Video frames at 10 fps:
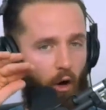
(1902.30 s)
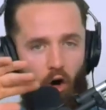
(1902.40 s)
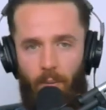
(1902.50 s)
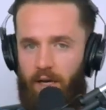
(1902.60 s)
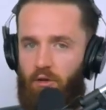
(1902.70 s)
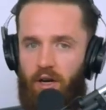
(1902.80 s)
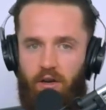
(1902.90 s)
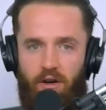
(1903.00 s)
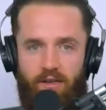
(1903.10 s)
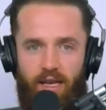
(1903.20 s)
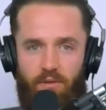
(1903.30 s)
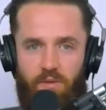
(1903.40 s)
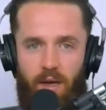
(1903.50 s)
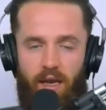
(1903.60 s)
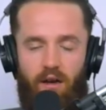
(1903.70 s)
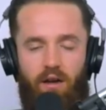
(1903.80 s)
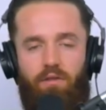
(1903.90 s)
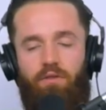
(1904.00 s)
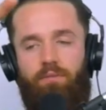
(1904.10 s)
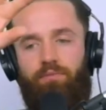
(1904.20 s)
All my credit card debt was paid
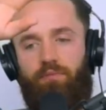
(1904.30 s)
off.